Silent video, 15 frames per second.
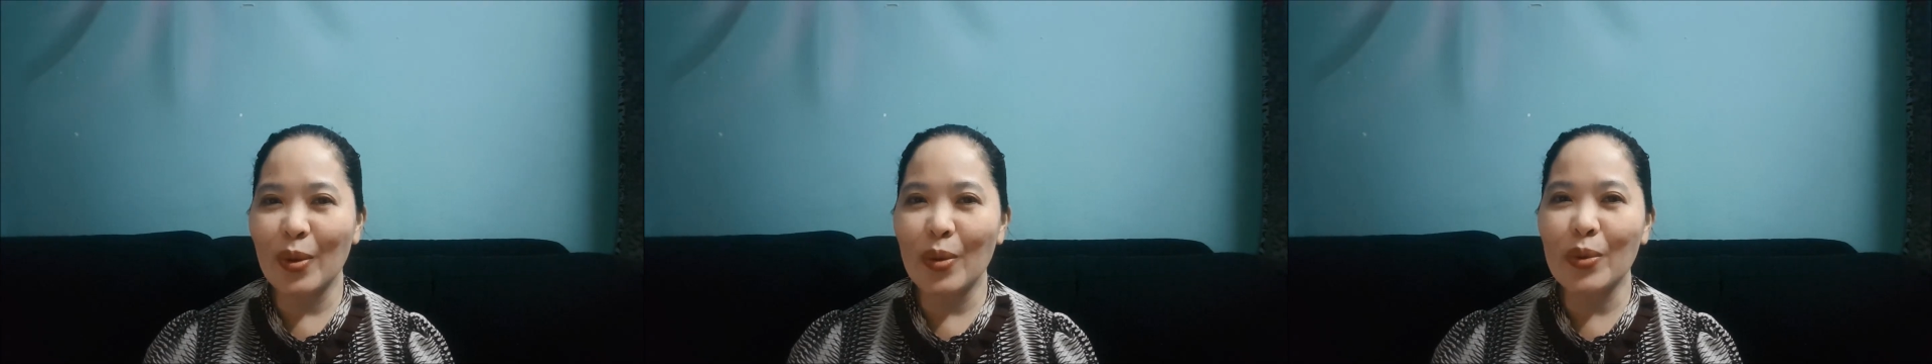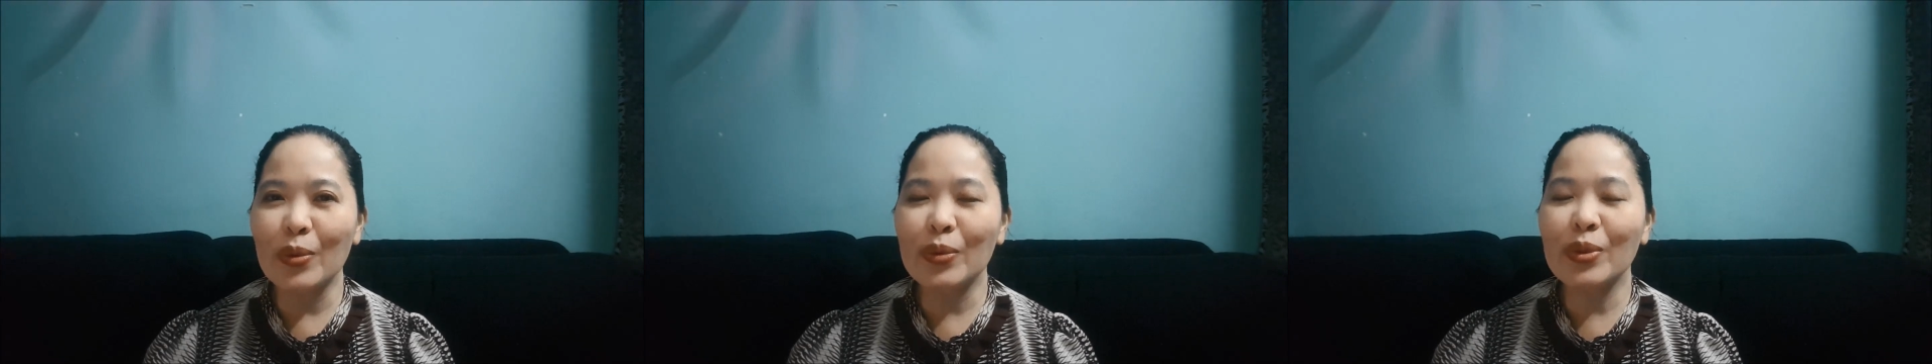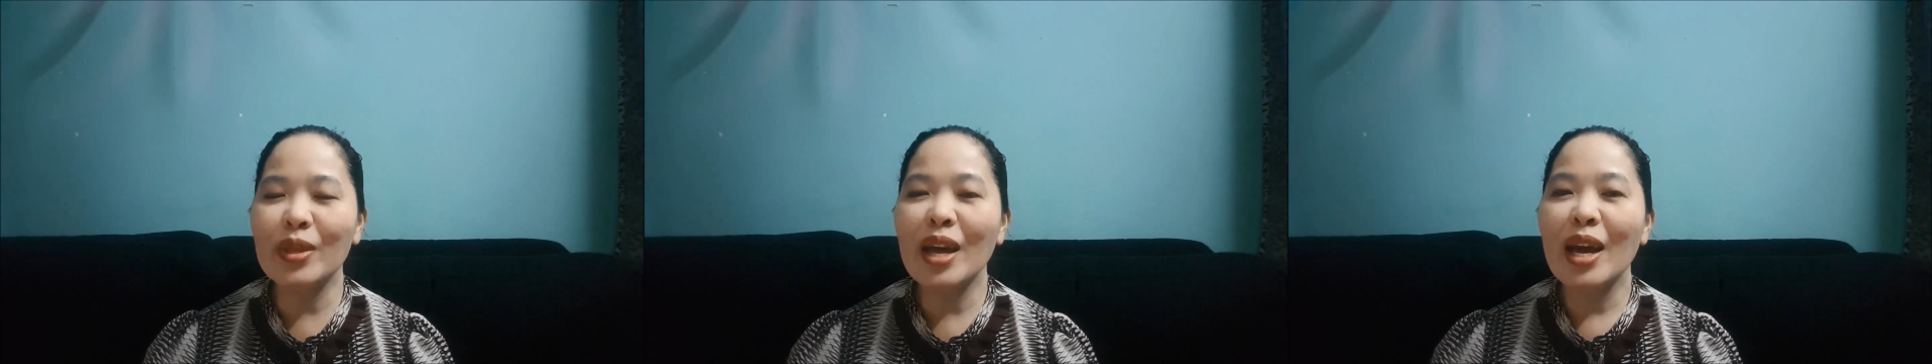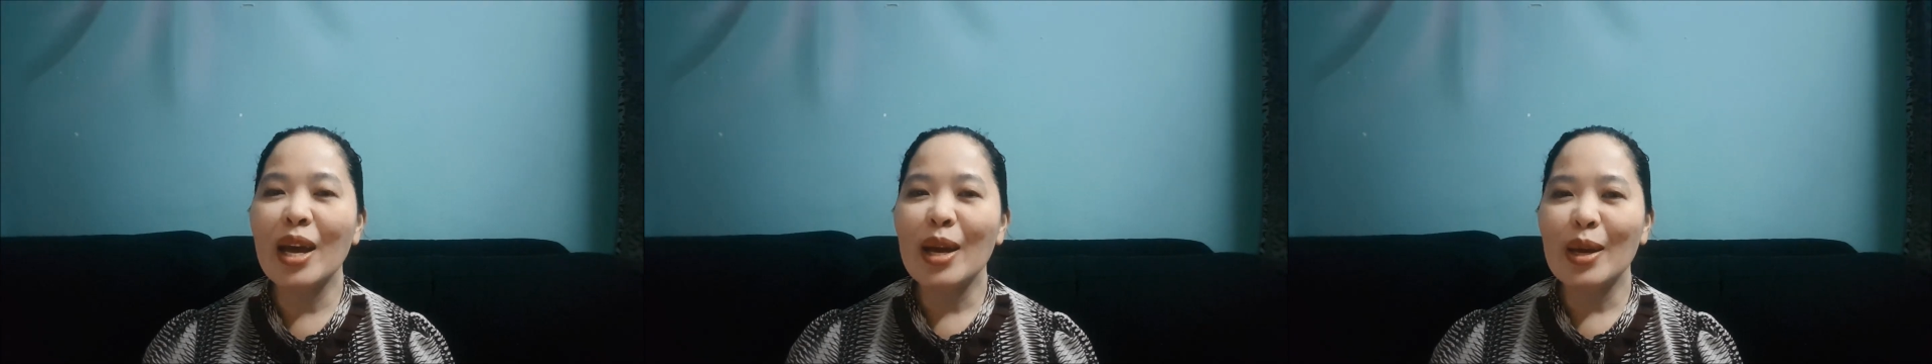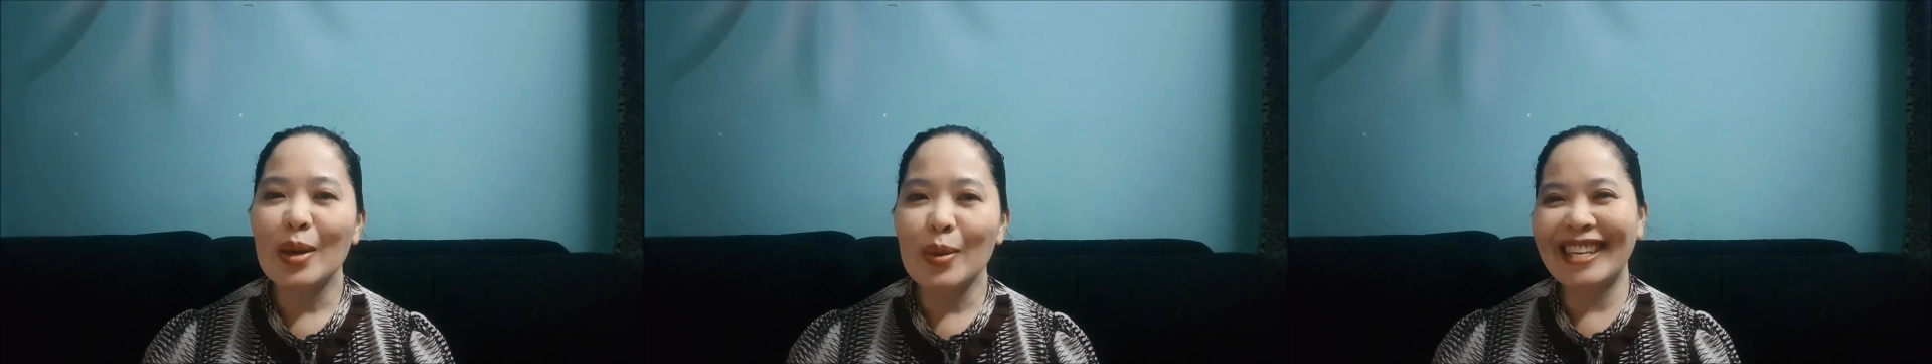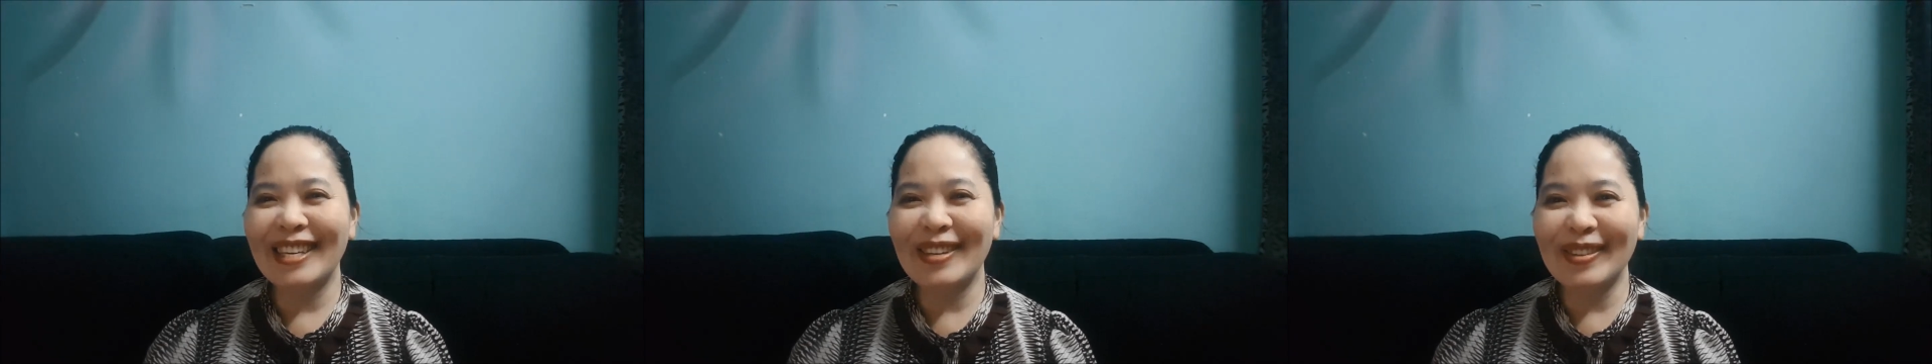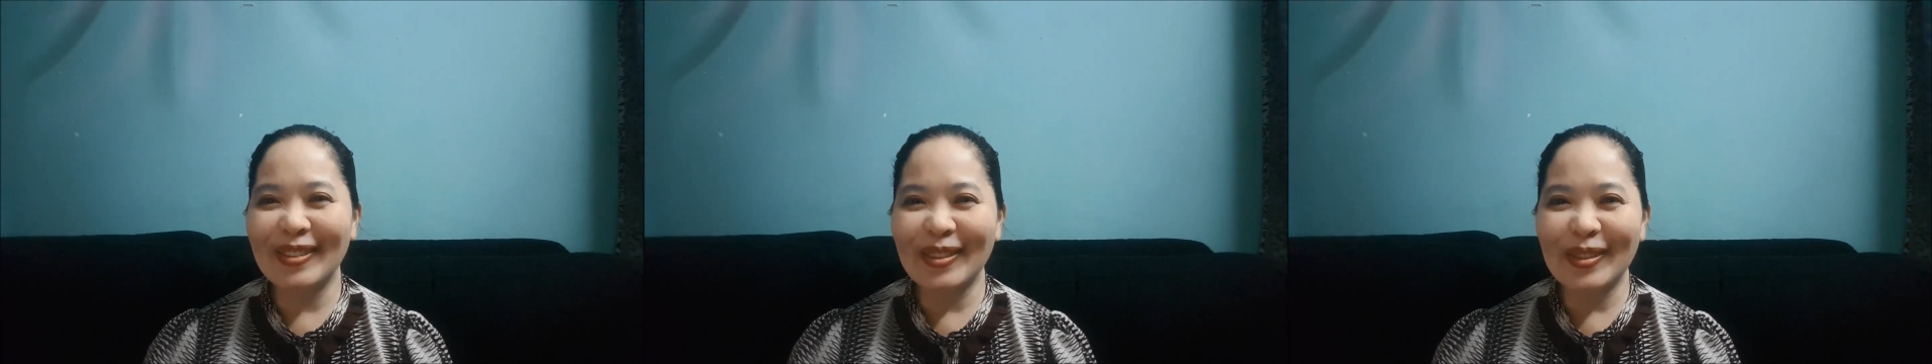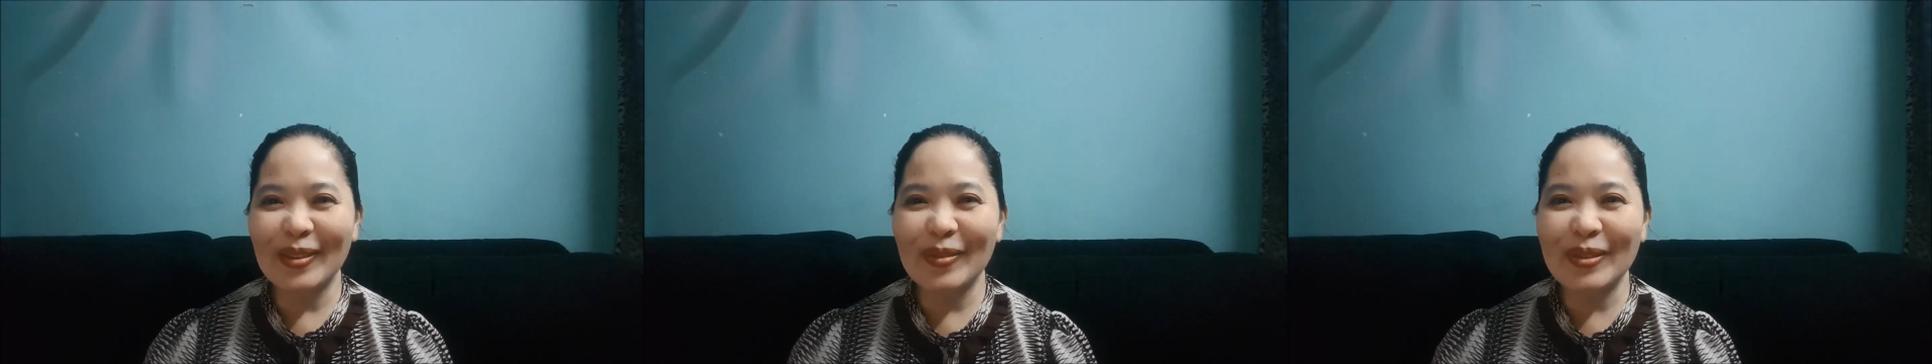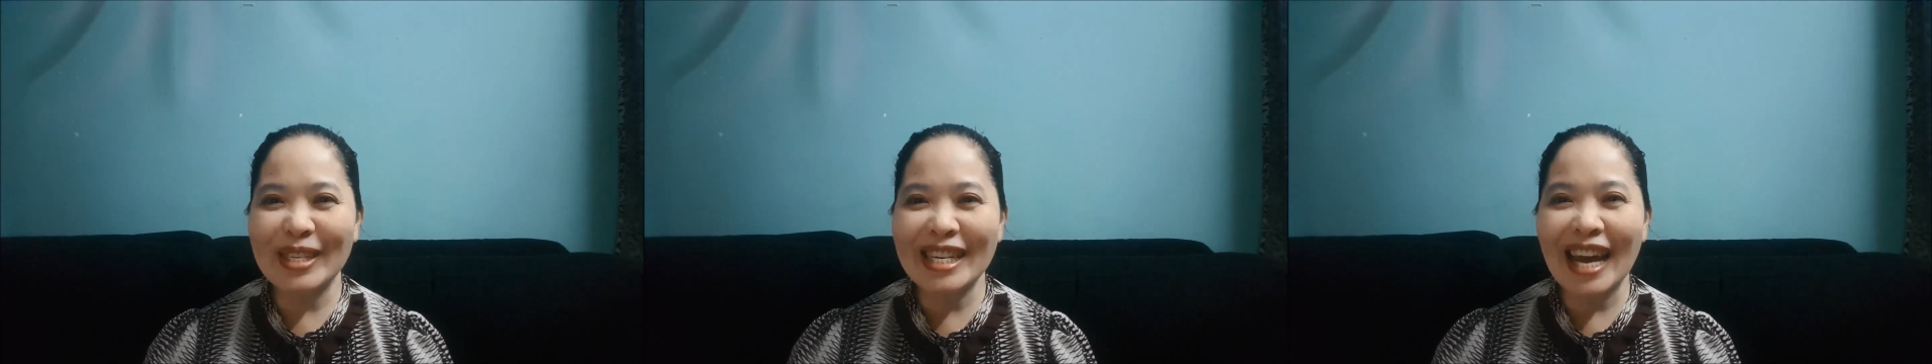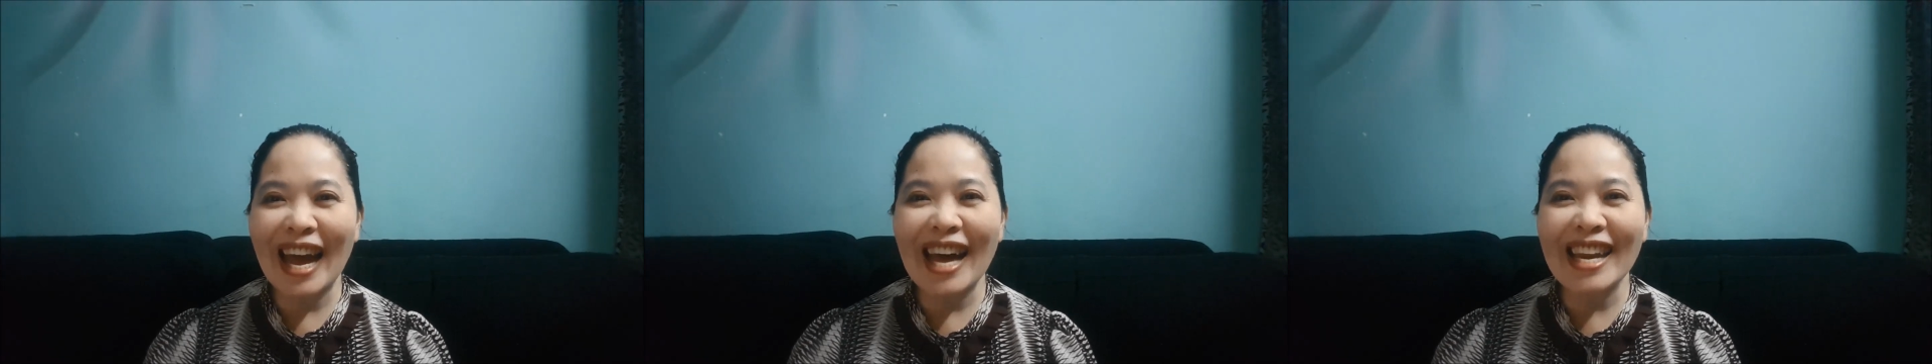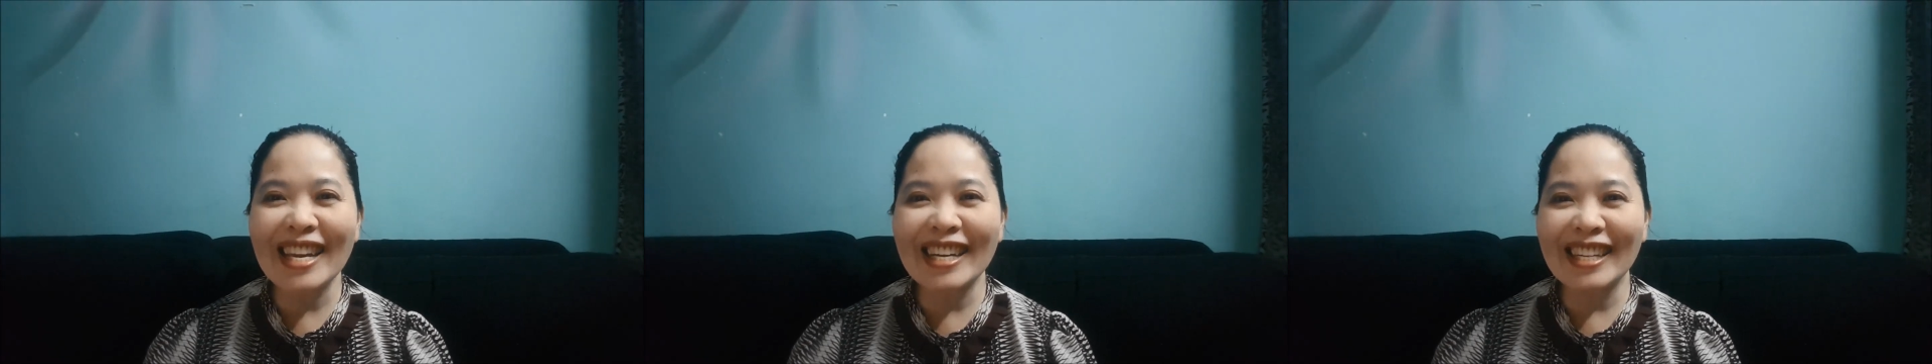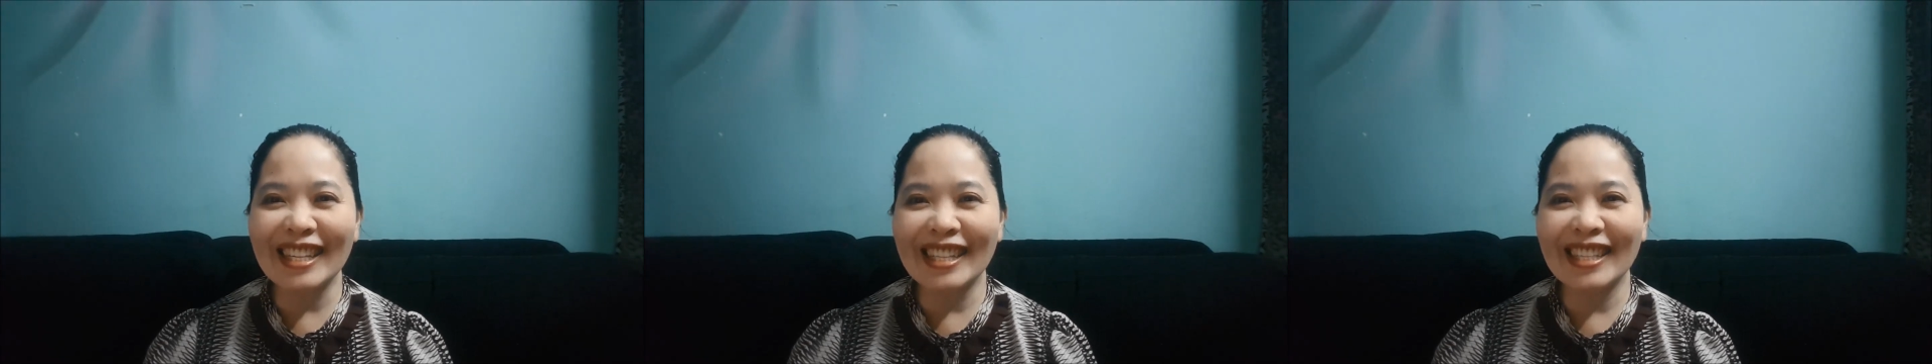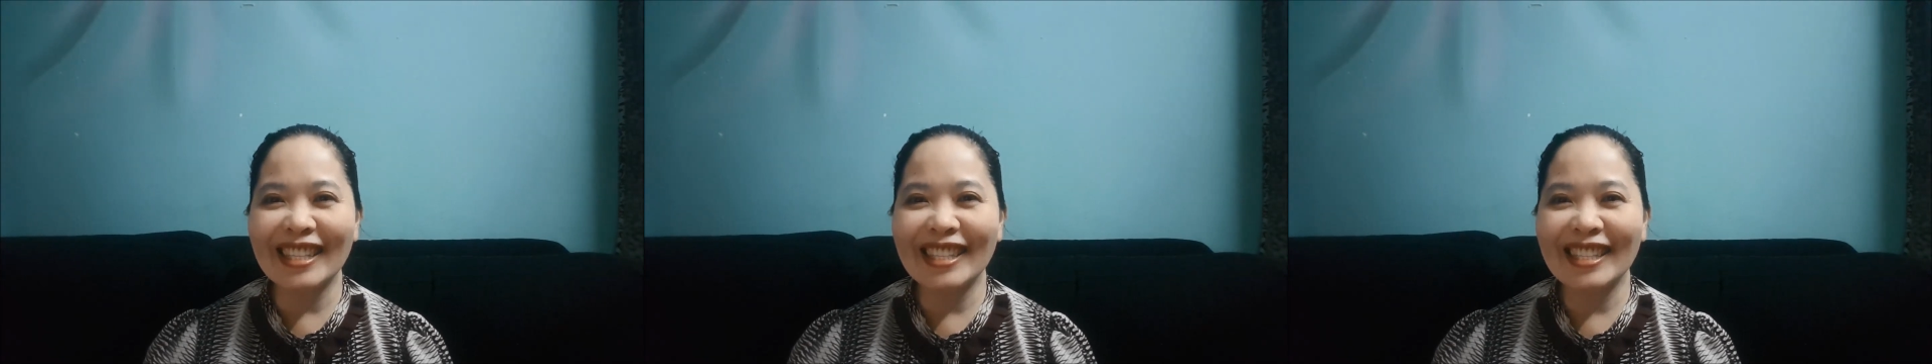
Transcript: own YouTube channel.